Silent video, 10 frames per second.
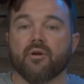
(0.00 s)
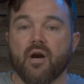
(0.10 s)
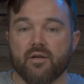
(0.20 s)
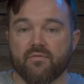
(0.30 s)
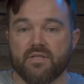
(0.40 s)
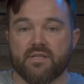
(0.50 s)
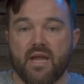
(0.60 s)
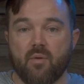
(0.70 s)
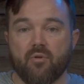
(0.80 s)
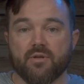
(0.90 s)
con of these
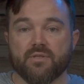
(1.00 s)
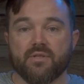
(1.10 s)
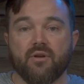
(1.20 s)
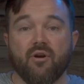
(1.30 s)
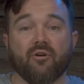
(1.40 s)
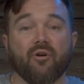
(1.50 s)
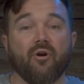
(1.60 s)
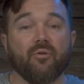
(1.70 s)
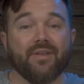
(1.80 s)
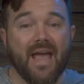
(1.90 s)
cameras are
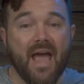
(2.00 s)
all the